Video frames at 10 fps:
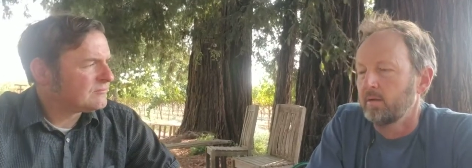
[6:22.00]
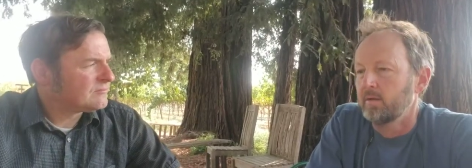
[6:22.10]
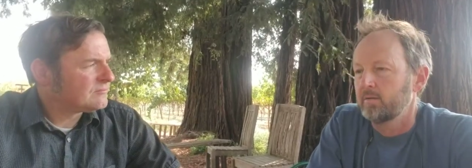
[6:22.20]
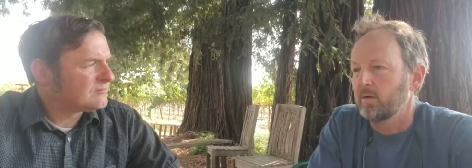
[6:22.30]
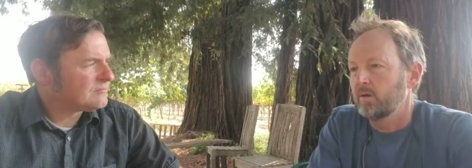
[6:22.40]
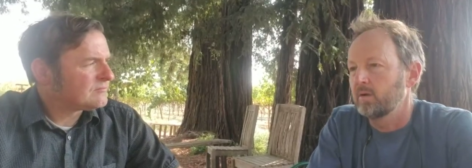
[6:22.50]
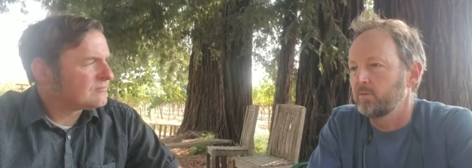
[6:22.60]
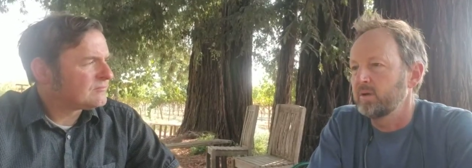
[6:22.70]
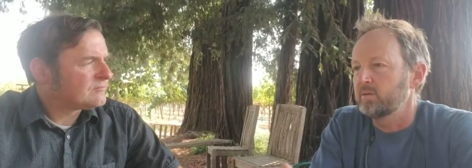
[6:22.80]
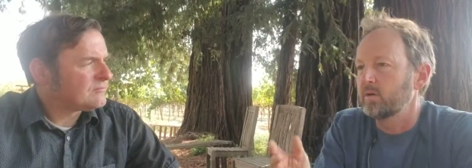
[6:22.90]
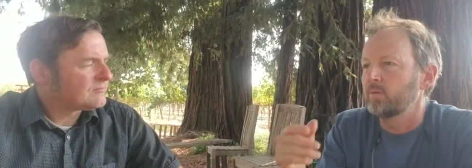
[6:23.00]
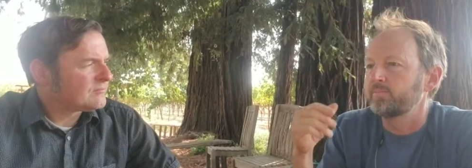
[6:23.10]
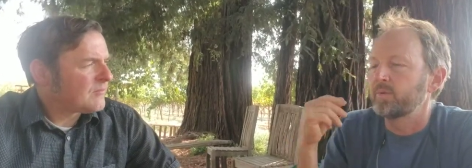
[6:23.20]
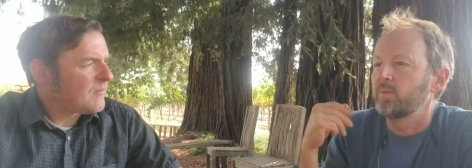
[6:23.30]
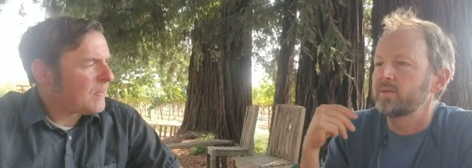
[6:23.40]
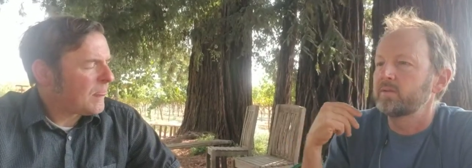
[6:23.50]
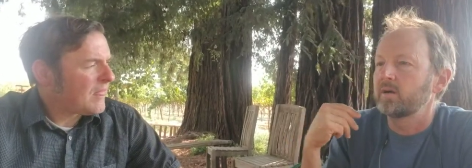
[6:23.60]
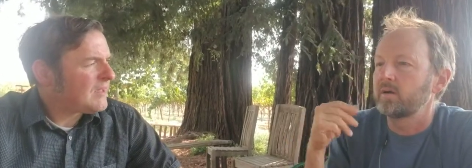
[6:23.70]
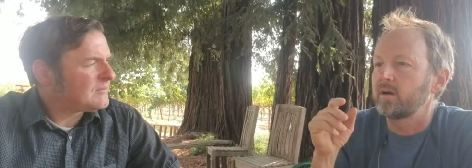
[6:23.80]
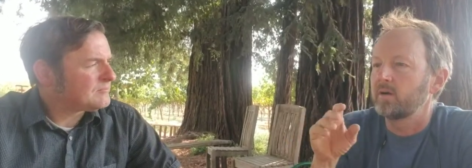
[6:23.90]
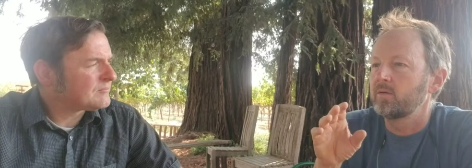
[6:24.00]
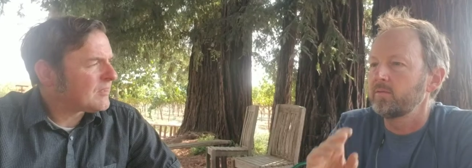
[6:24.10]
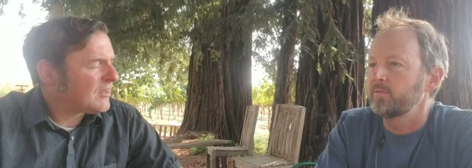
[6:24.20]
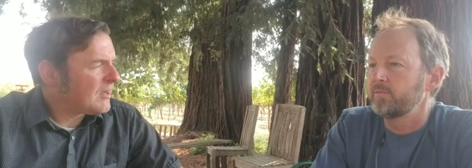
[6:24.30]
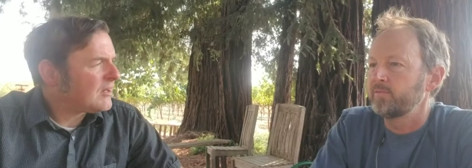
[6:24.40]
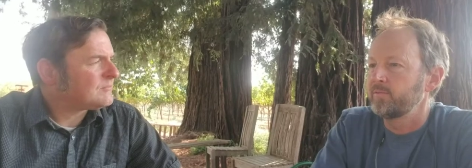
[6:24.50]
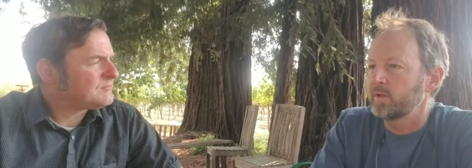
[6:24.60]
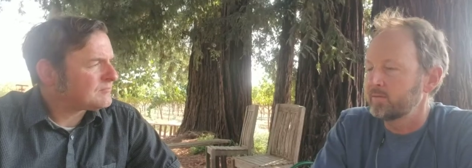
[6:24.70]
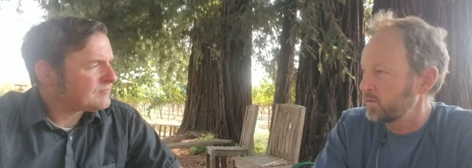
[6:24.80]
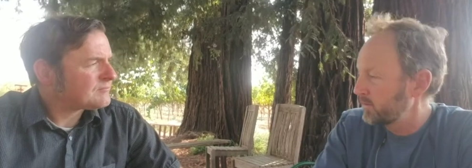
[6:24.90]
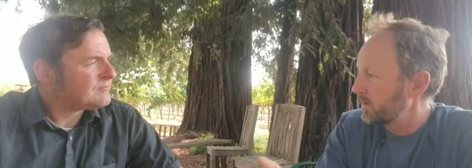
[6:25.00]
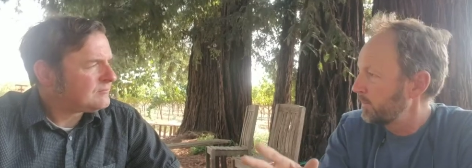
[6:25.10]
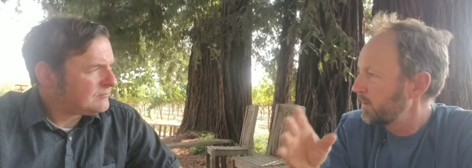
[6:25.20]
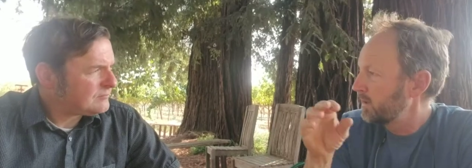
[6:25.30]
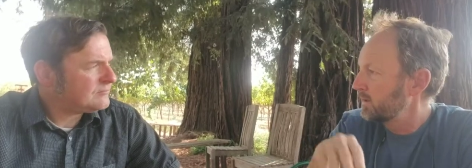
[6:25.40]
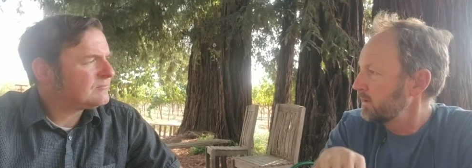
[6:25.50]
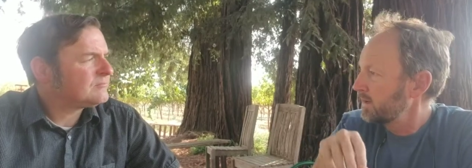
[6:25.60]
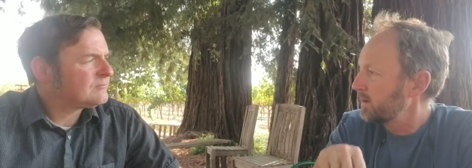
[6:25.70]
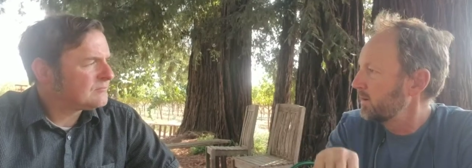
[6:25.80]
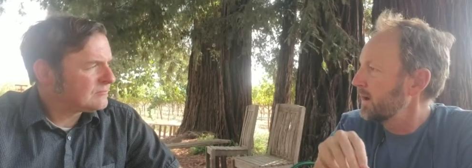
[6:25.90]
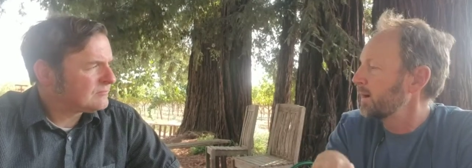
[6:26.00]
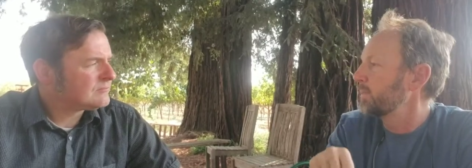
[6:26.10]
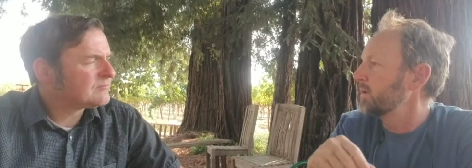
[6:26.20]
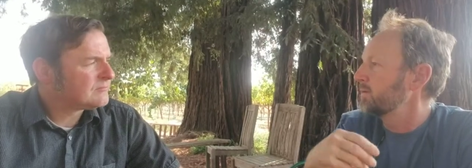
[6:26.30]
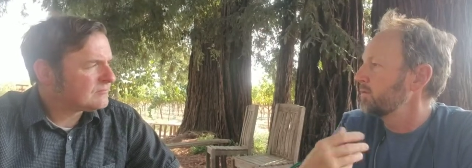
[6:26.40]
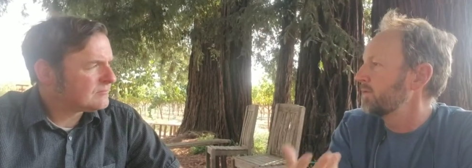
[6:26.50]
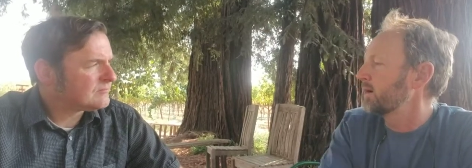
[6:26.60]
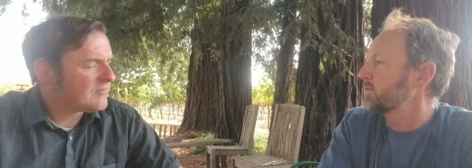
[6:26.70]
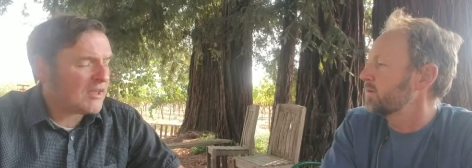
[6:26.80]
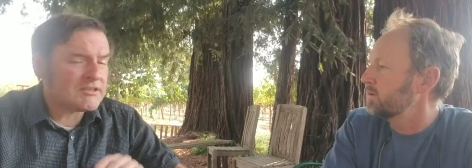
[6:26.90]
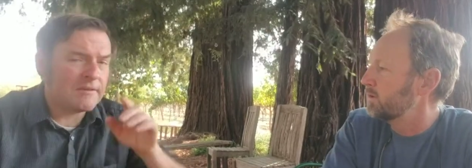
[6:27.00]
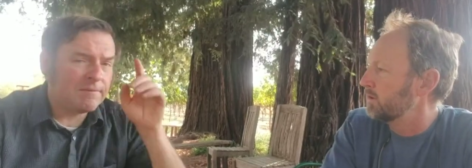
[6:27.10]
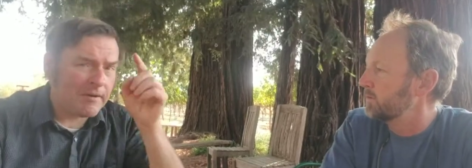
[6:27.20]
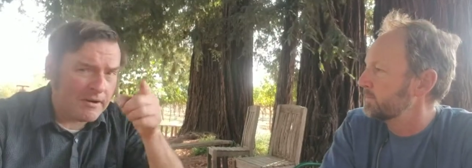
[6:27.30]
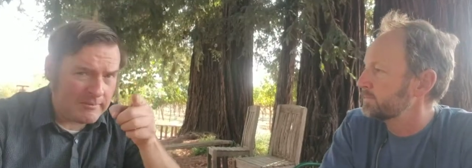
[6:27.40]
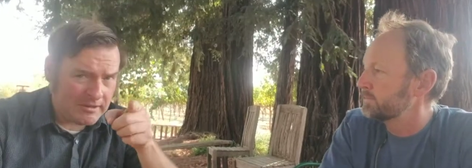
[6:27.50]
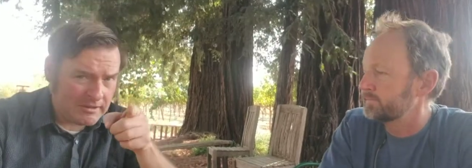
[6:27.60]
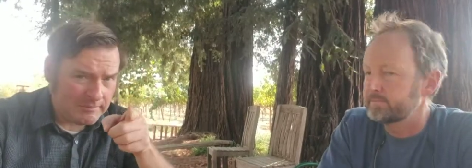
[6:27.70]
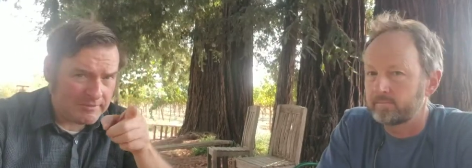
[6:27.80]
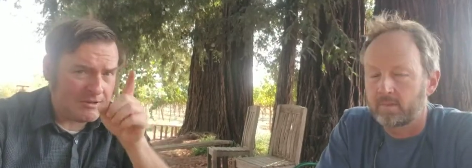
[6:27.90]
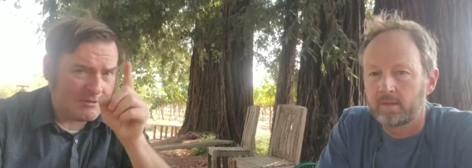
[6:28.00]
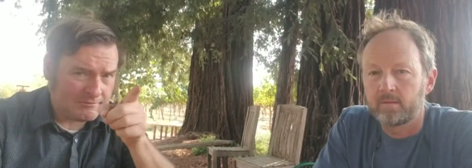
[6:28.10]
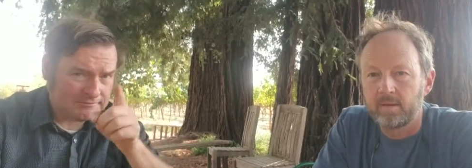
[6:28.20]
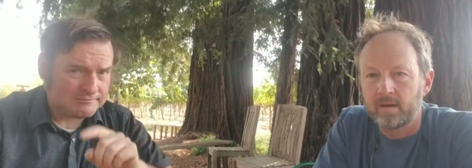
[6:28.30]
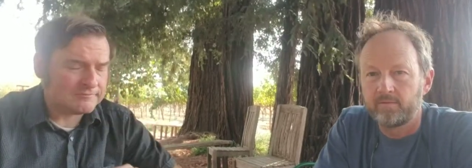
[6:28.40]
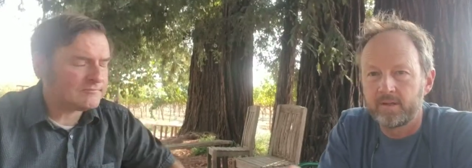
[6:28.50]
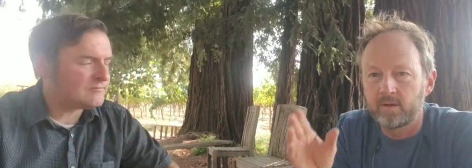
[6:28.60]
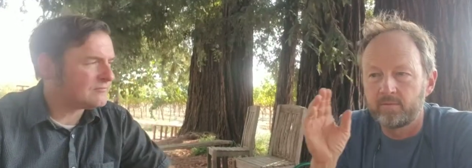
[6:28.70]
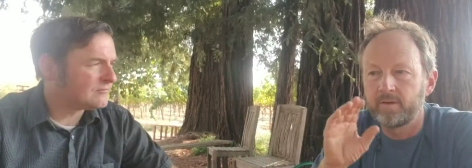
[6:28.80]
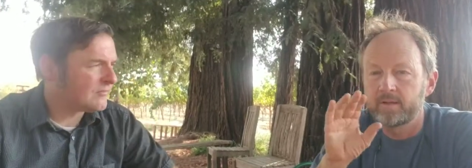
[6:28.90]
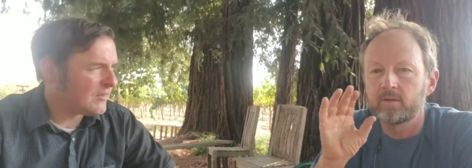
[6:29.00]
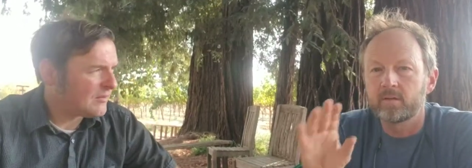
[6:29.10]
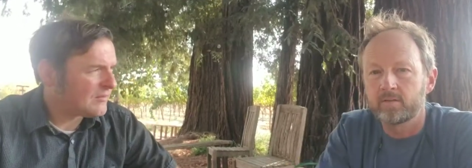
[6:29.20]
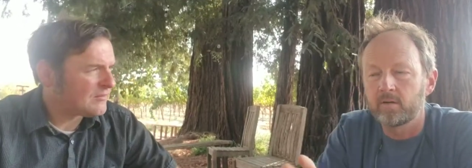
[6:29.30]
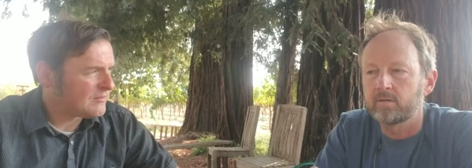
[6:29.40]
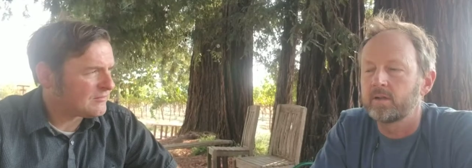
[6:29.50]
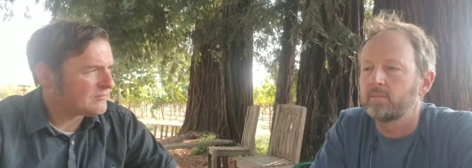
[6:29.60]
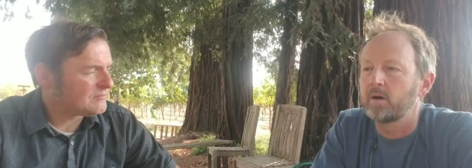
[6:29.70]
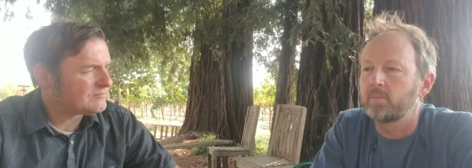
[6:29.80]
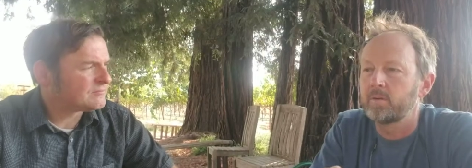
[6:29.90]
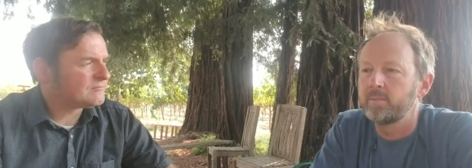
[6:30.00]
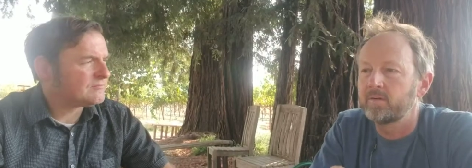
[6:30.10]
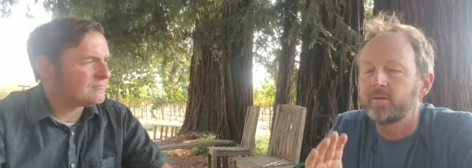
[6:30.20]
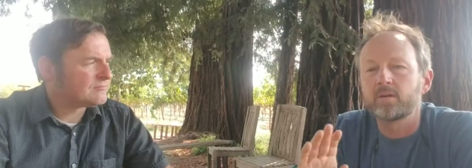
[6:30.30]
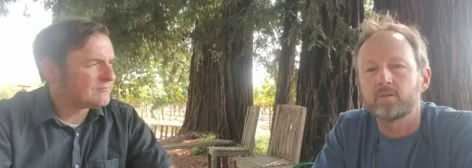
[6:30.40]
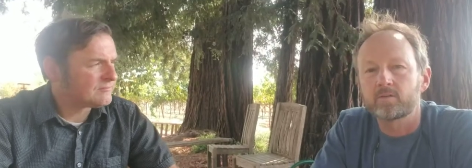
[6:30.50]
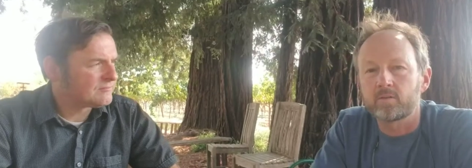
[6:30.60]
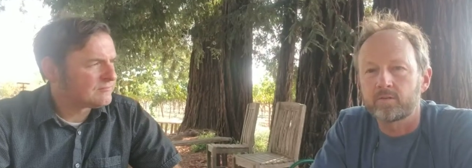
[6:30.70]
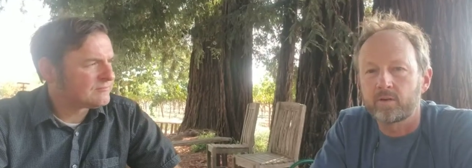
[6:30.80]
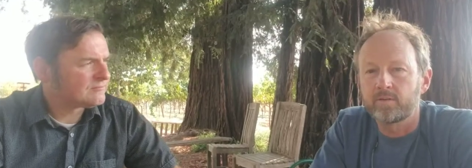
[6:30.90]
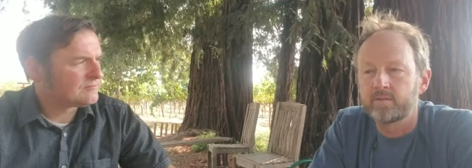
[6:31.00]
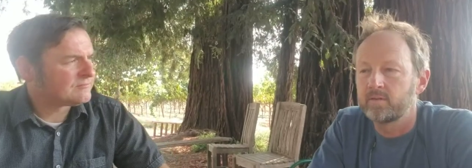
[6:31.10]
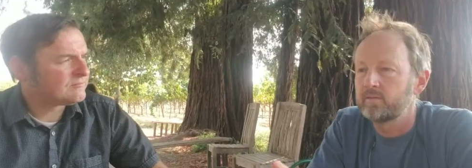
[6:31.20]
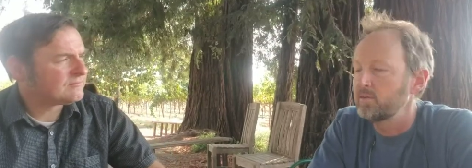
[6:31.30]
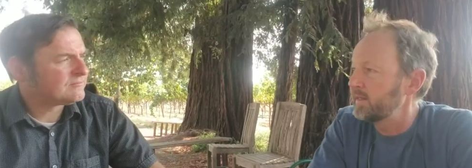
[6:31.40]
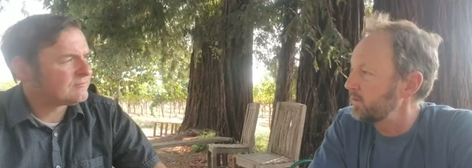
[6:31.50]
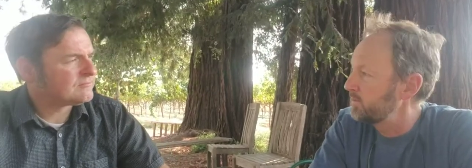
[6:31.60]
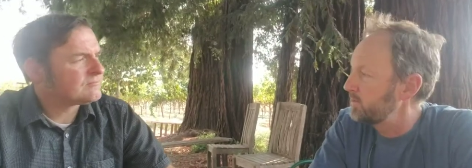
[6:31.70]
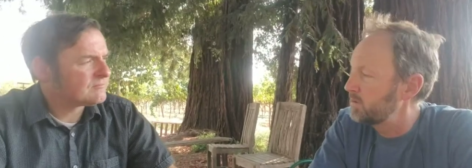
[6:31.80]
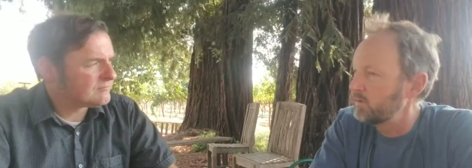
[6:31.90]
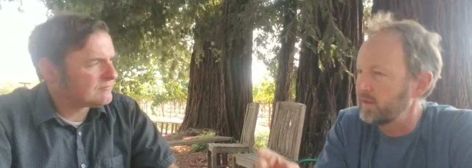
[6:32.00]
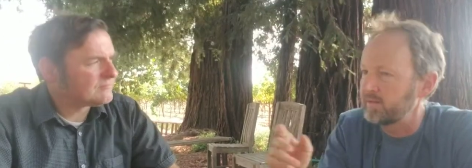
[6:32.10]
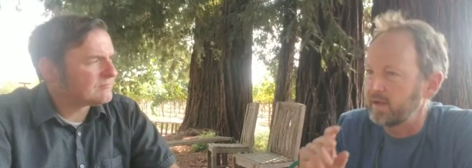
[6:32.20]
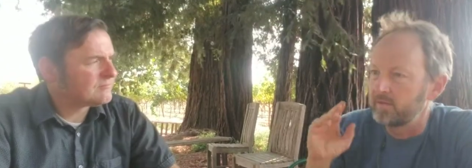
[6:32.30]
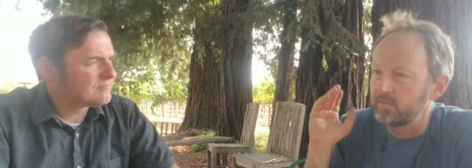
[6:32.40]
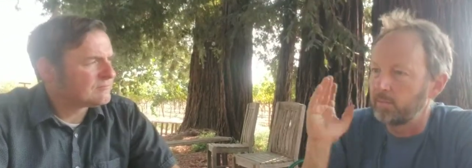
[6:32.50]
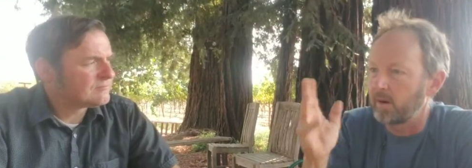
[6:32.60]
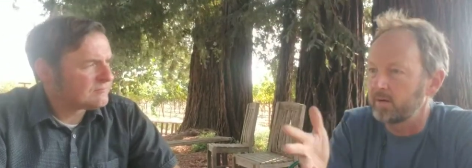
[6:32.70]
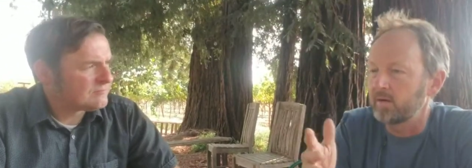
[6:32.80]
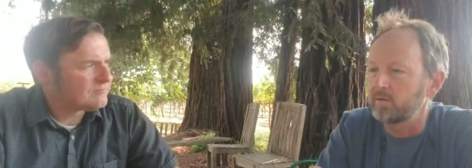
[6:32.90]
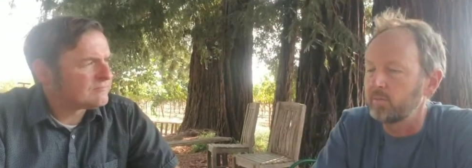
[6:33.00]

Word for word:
Speaker 1: So, we, so we started our own consulting company in here in Napa in 2002. That's a
Speaker 2: farming company.
Speaker 1: Yeah, vineyard vineyard consulting called Premier Viticultural Services 2002. I had some partners.